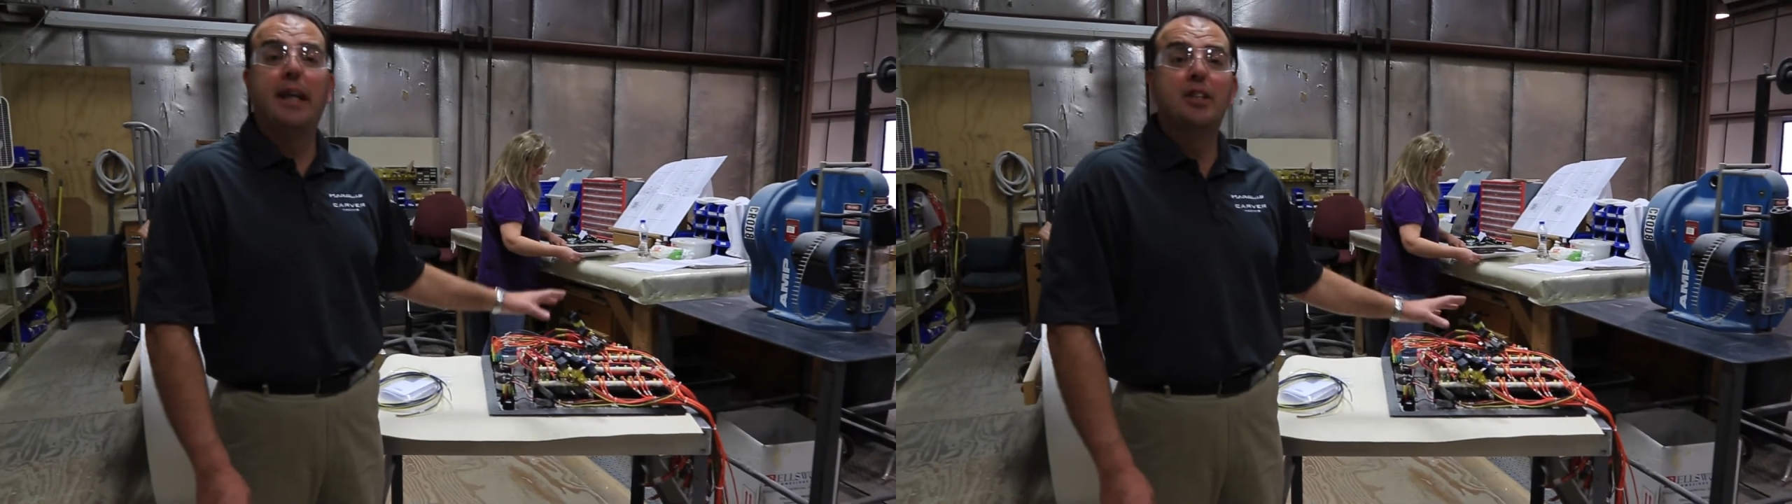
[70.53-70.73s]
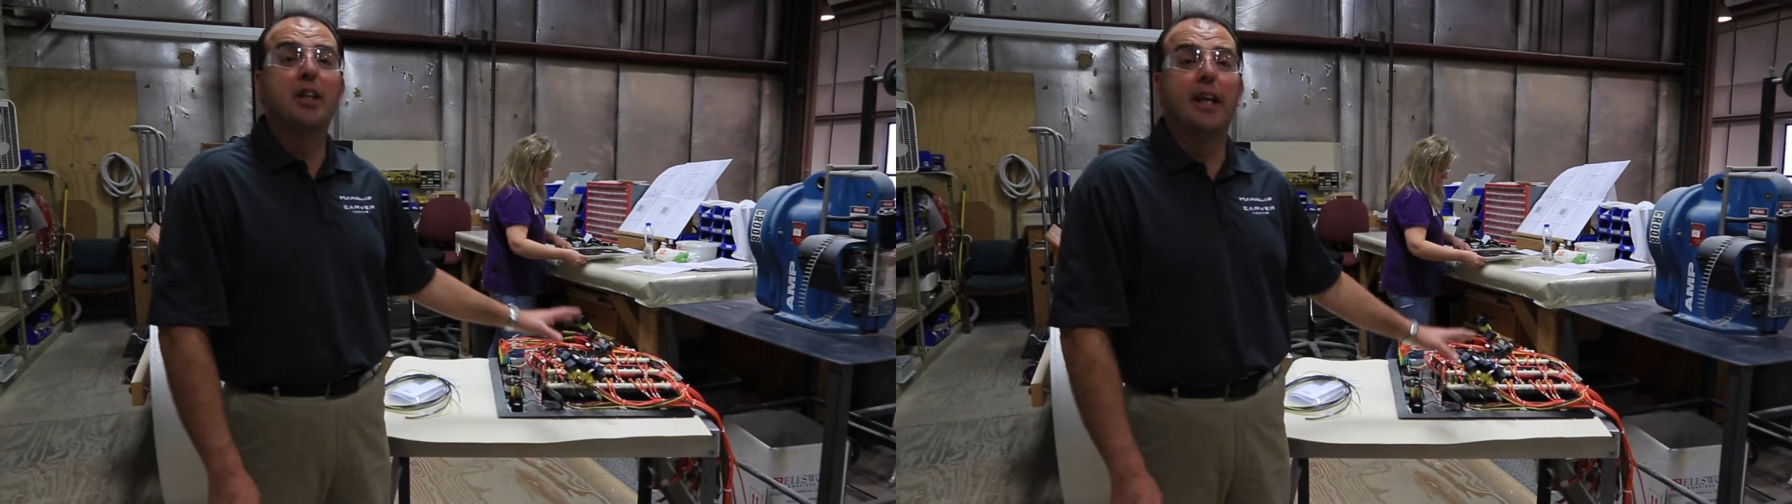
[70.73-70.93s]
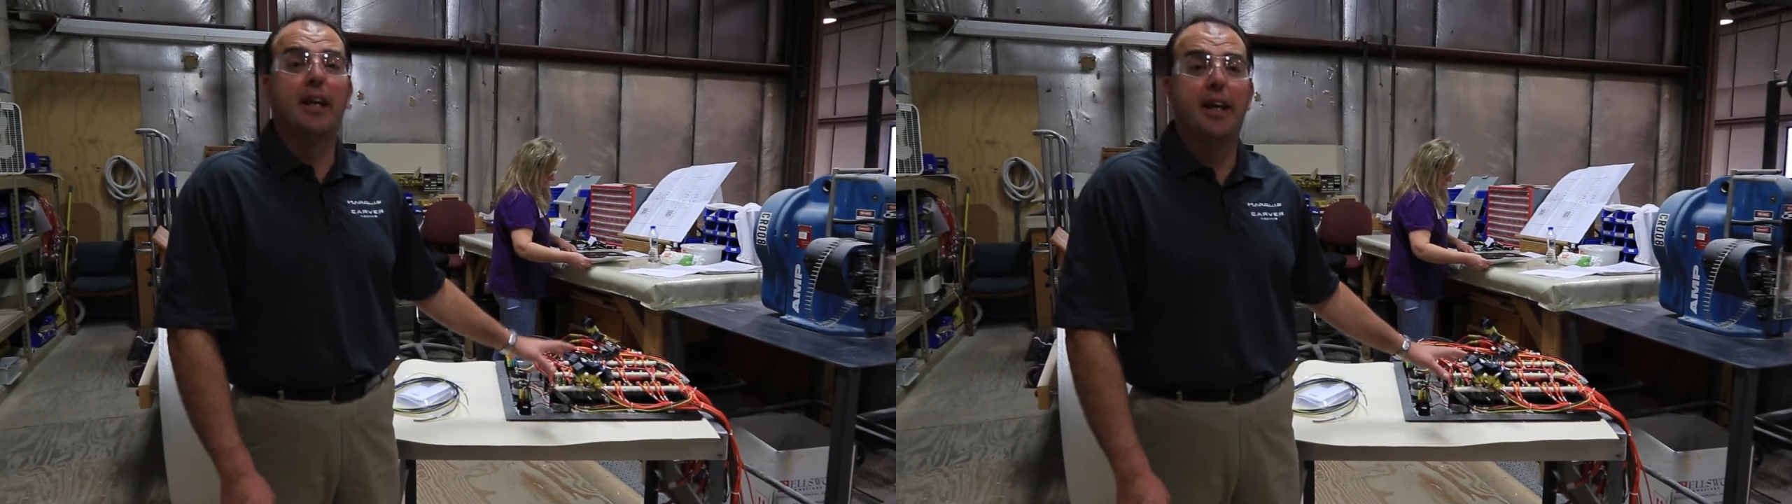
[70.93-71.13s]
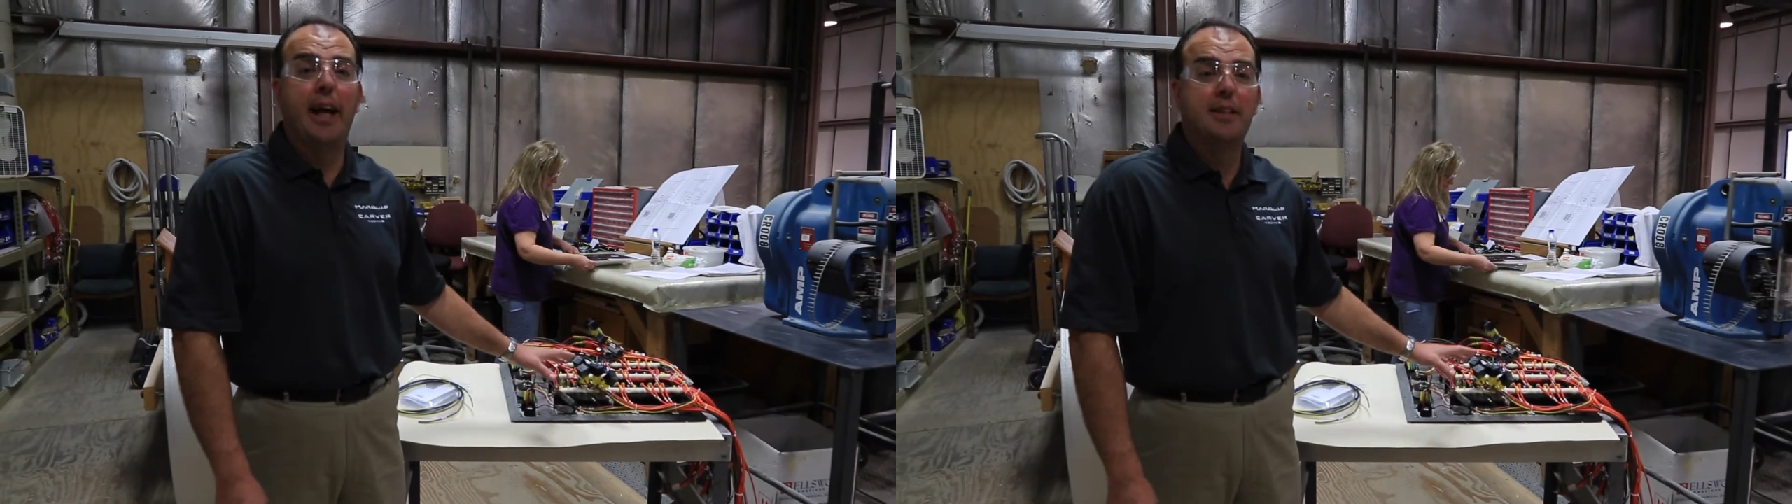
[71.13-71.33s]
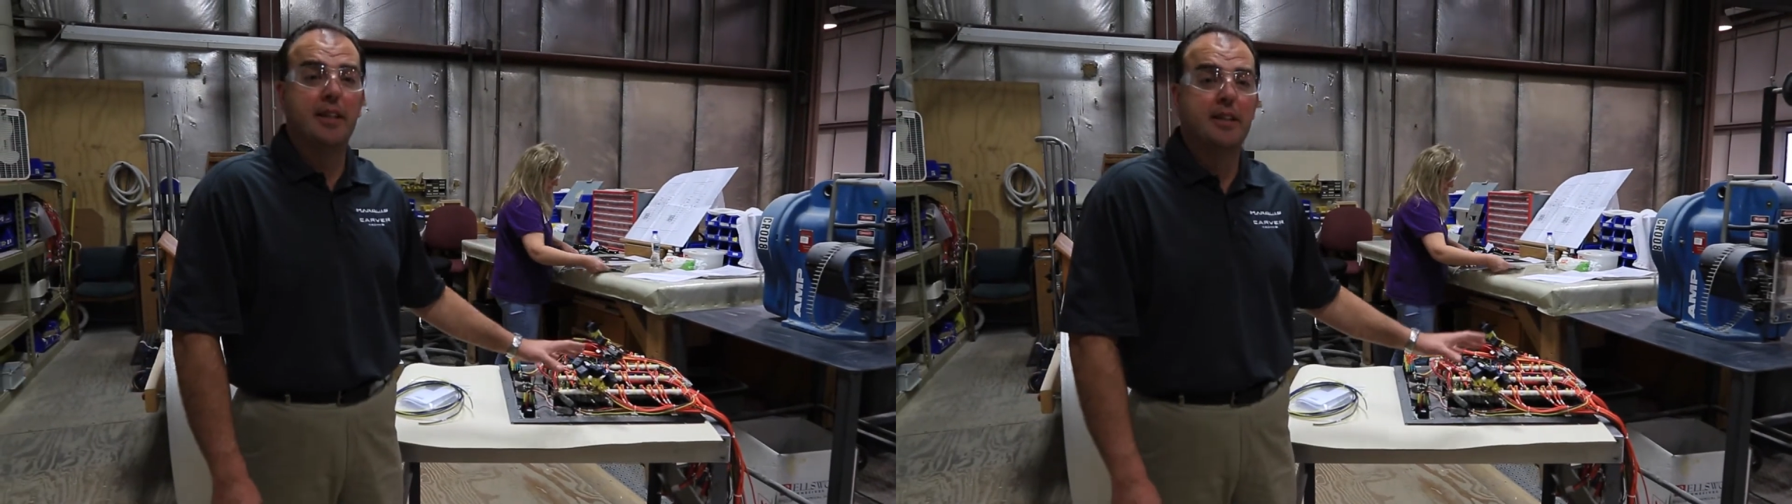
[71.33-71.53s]
easily
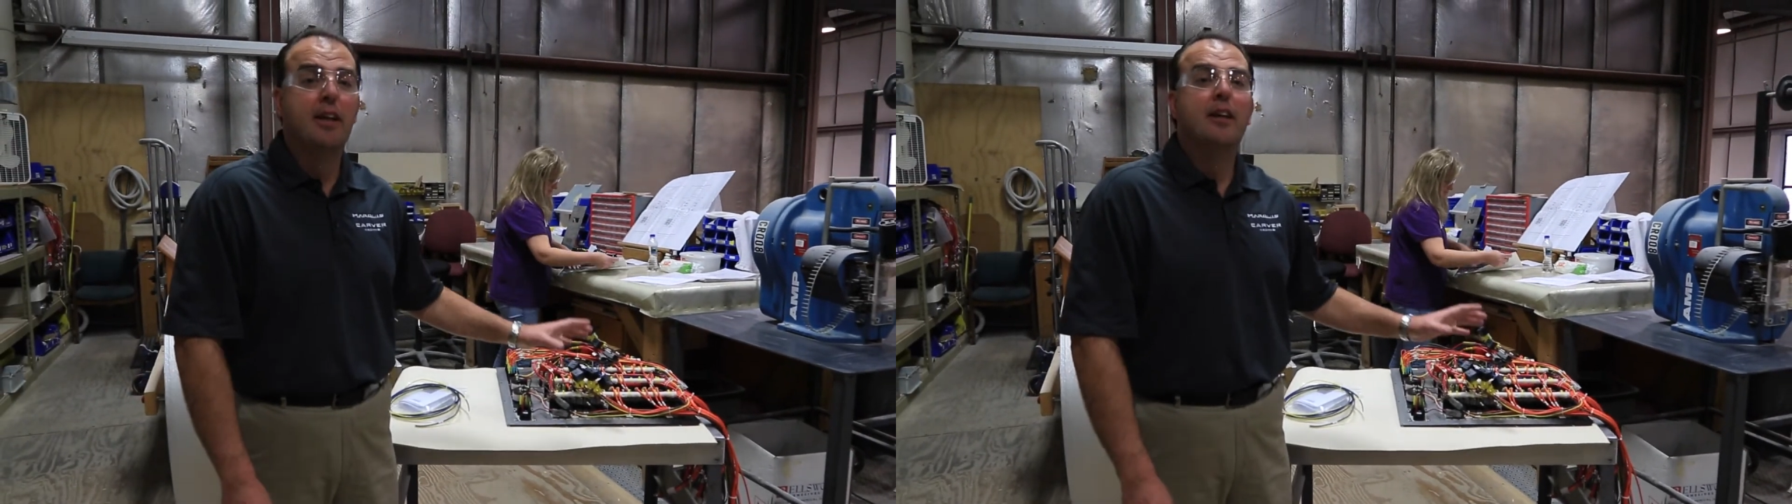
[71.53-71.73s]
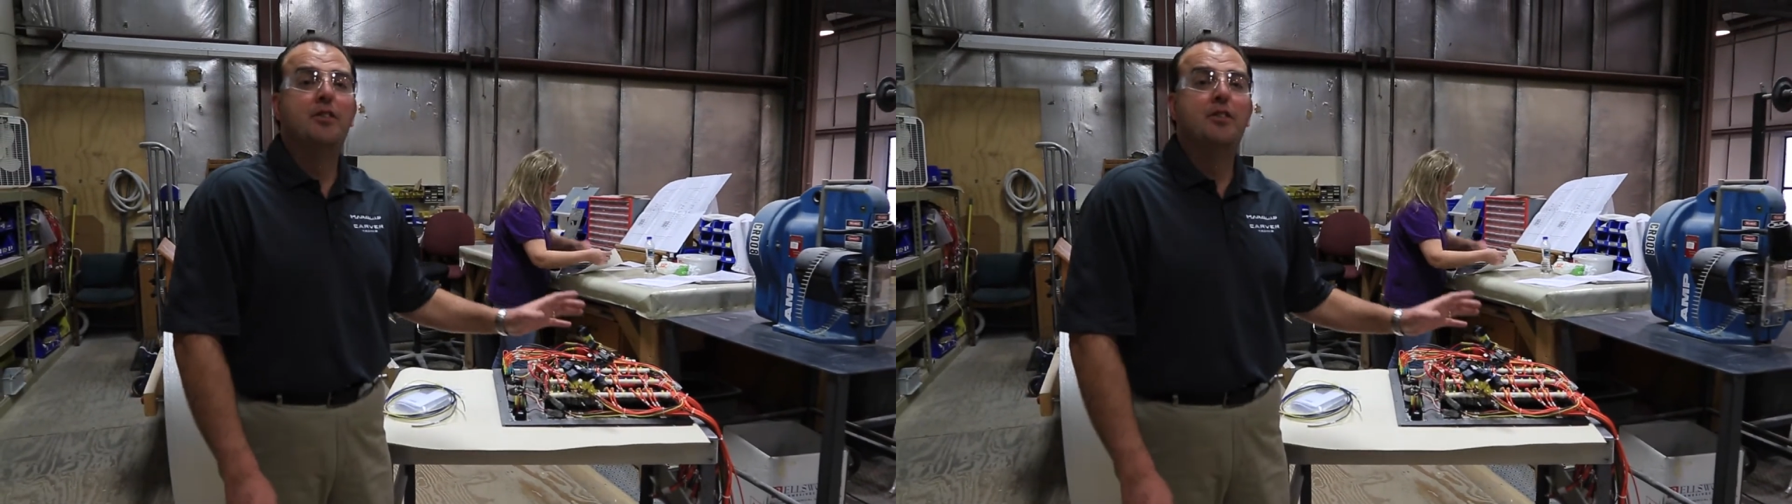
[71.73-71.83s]
connected